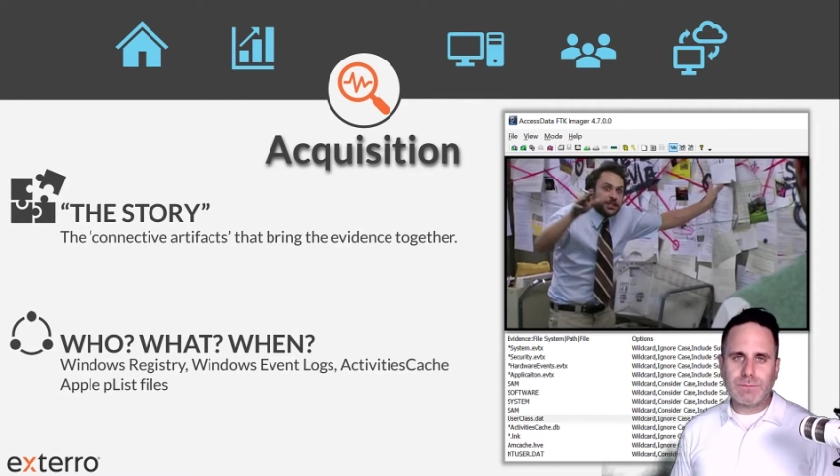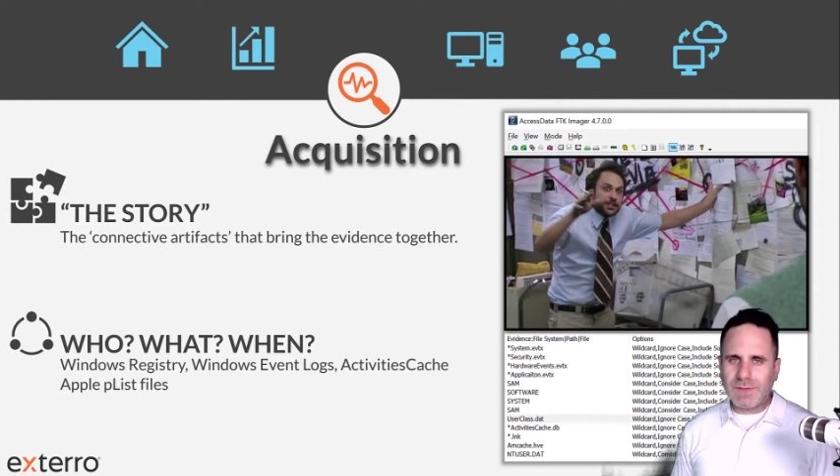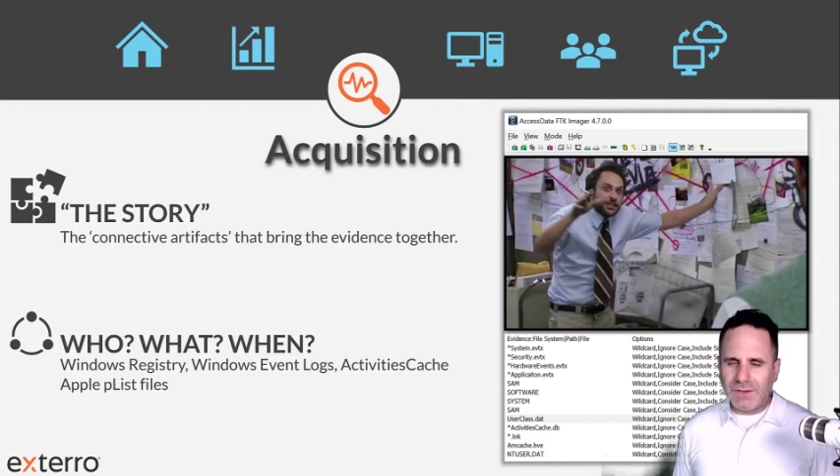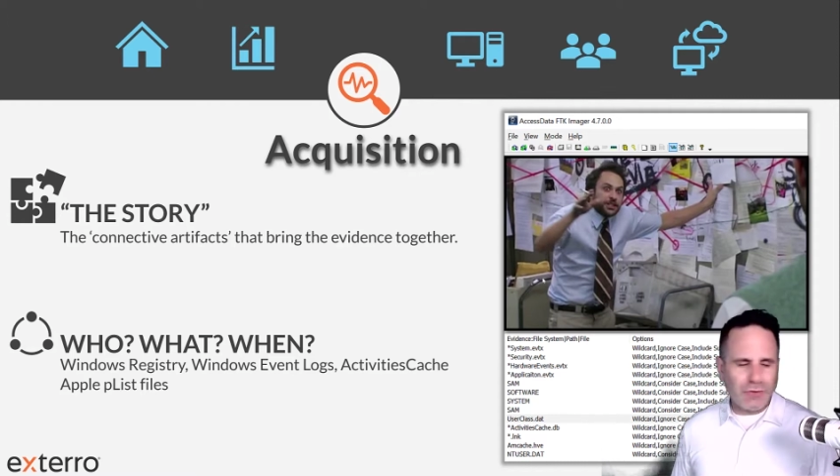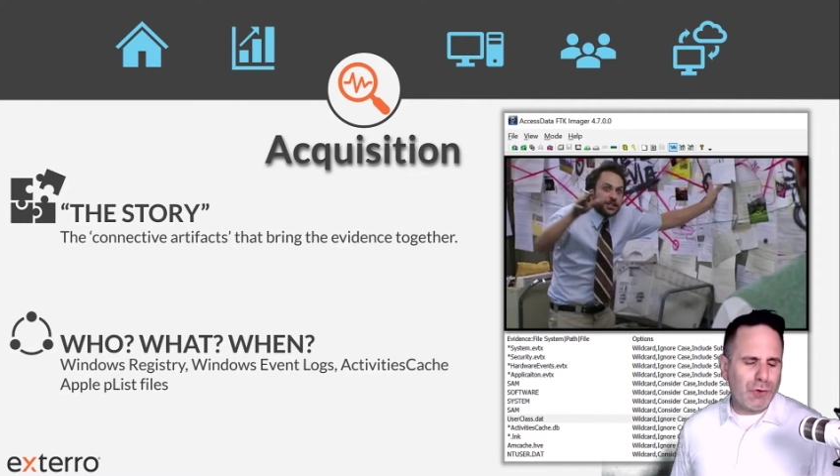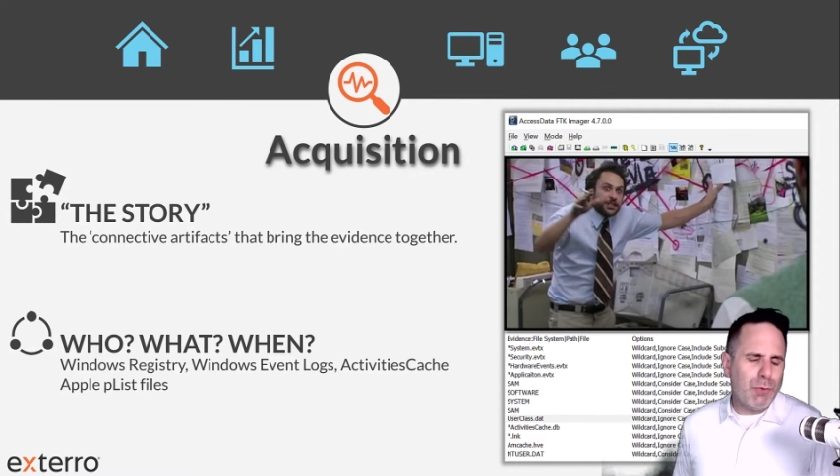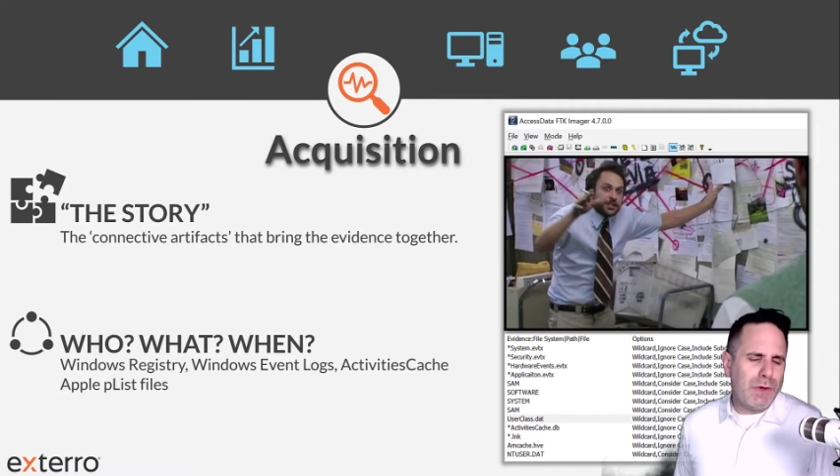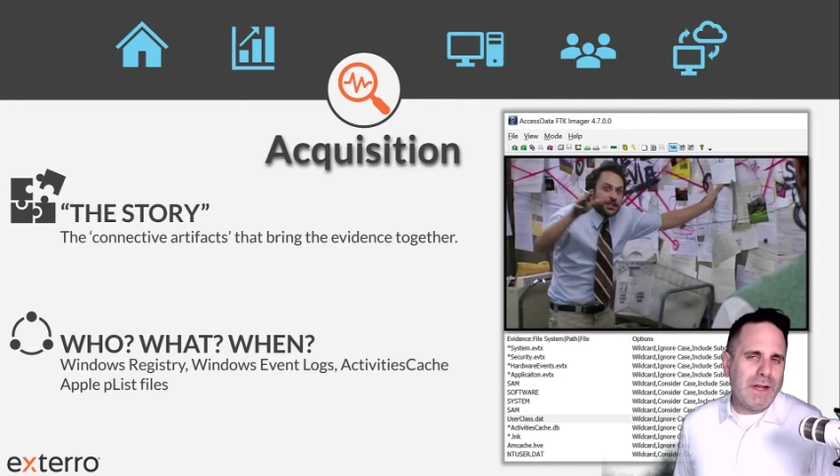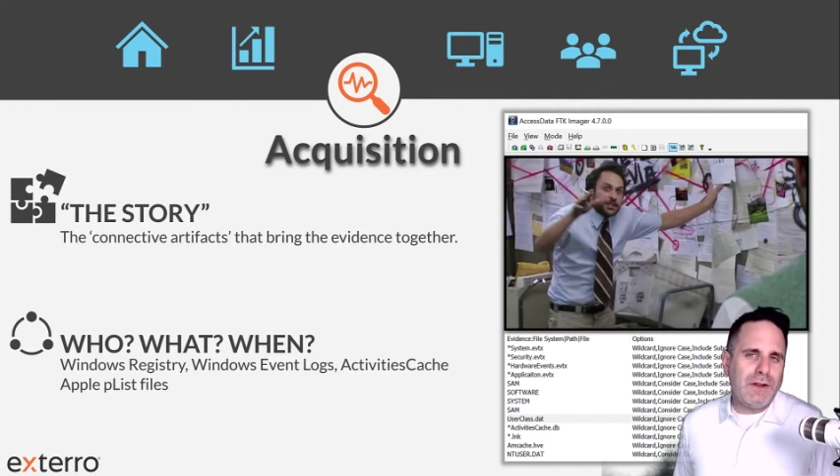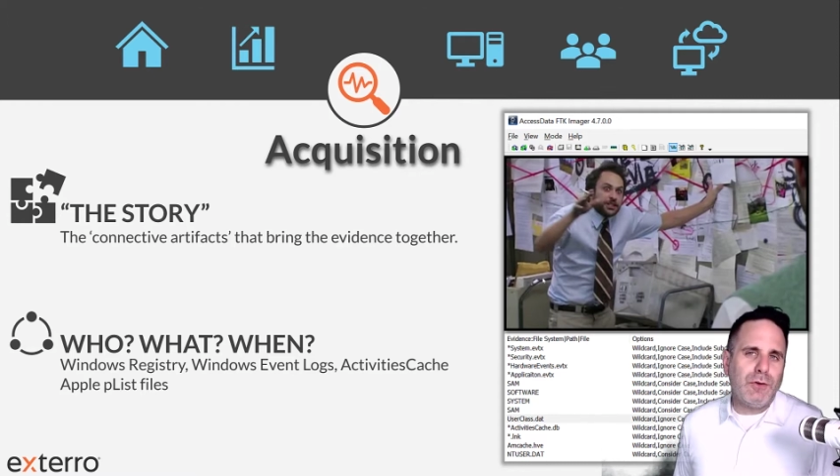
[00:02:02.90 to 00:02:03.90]
And so you
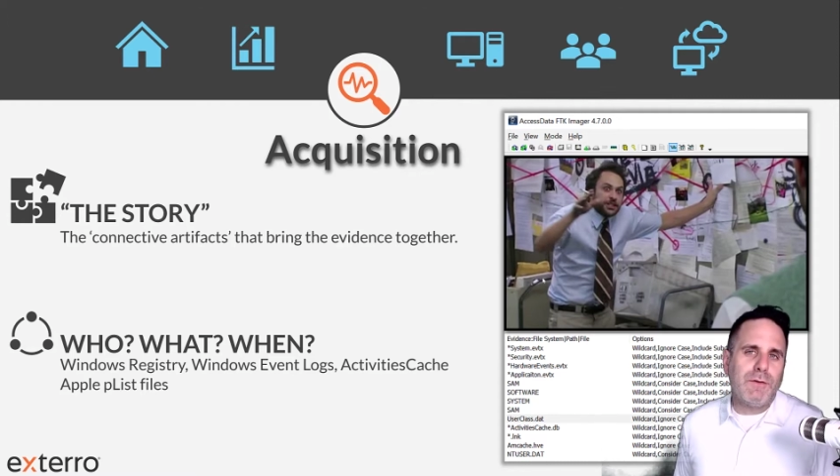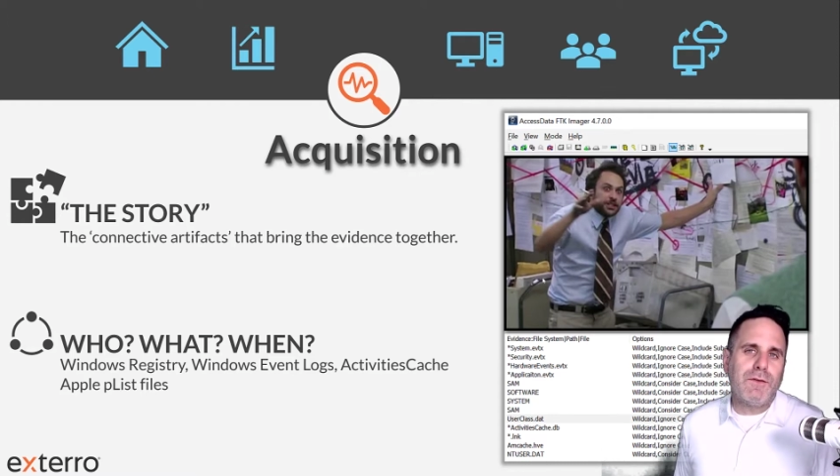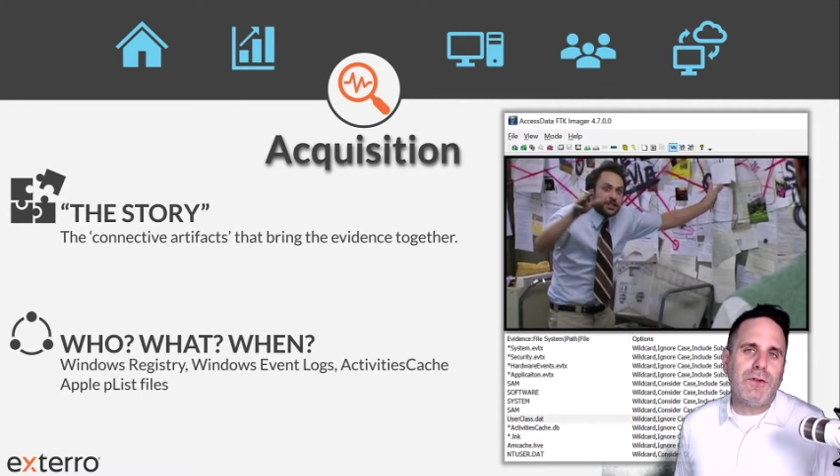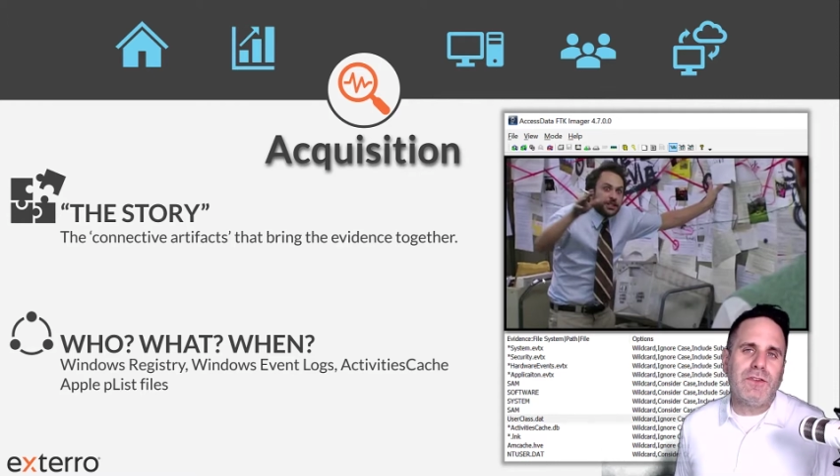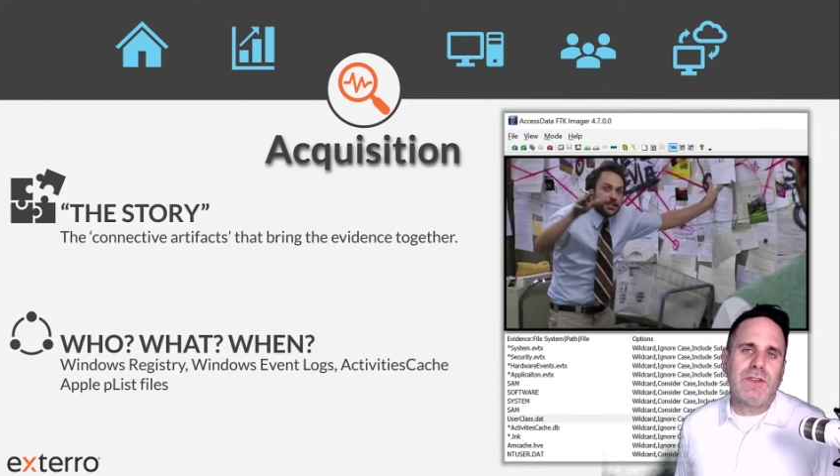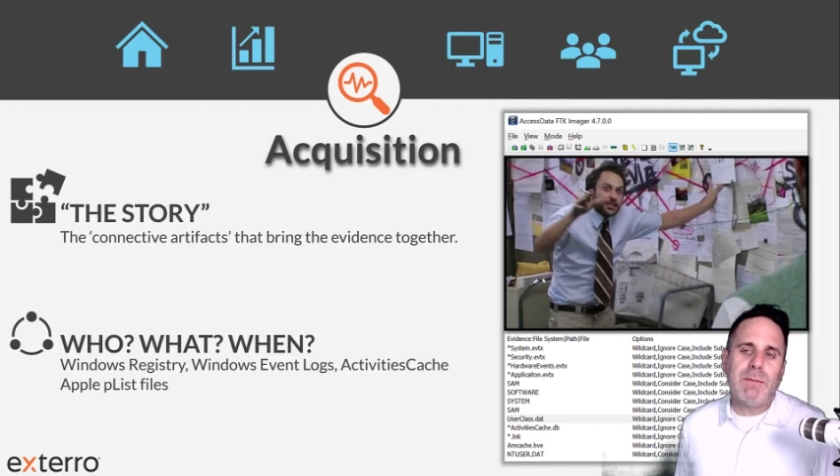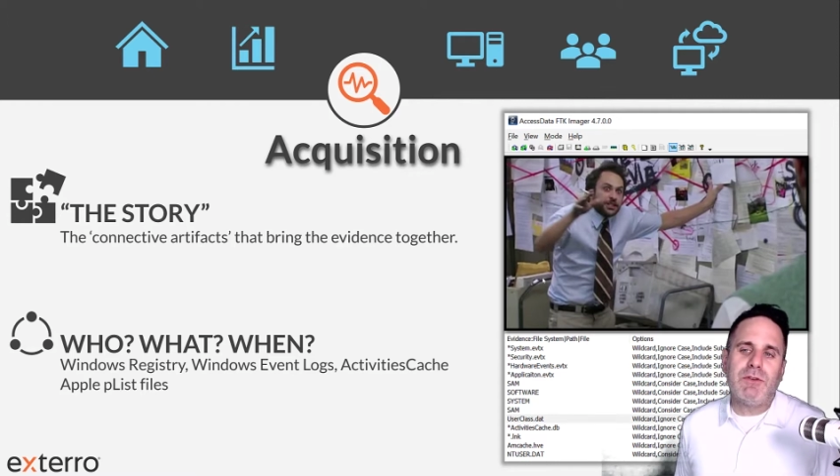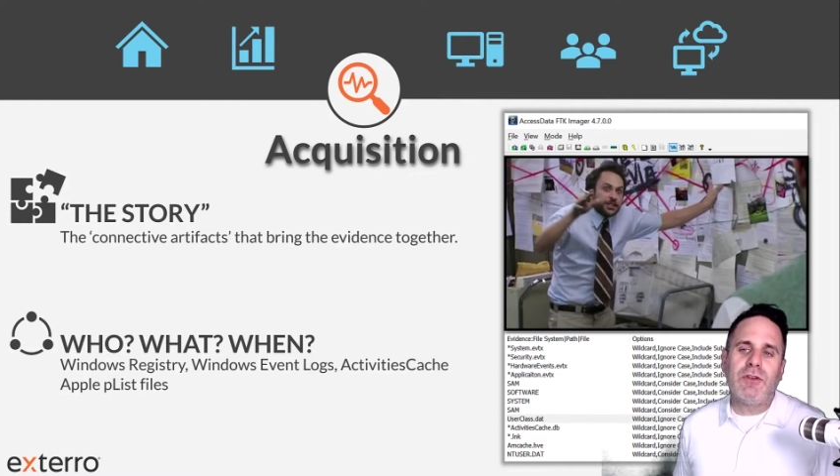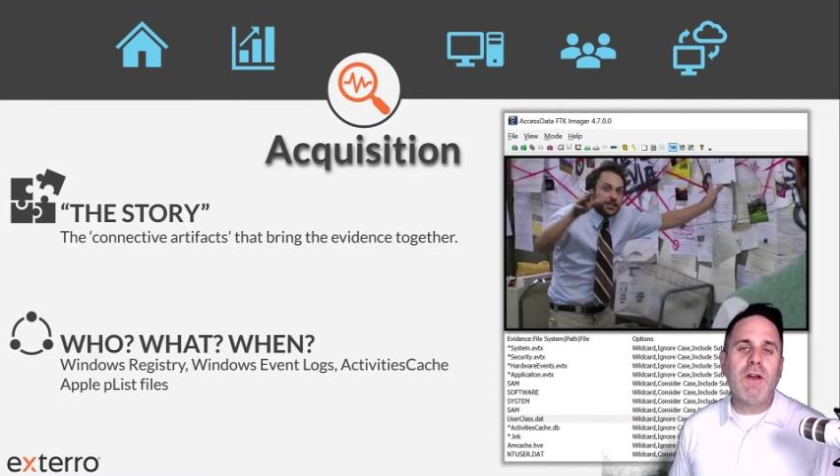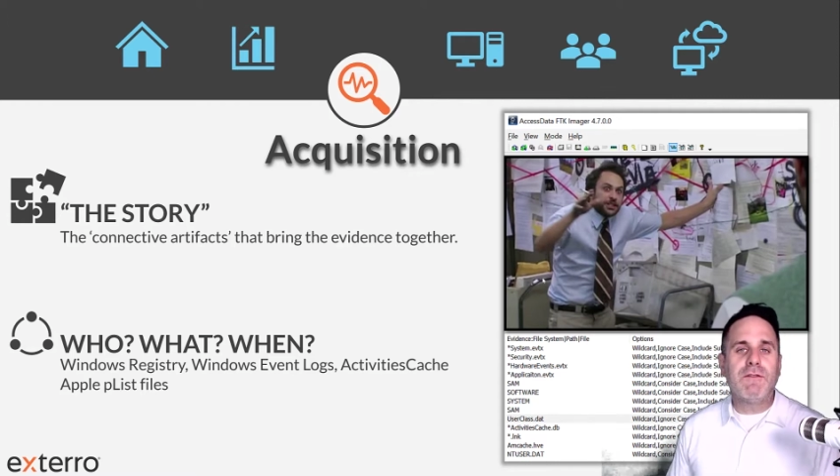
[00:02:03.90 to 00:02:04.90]
wouldn't need to do a full disk image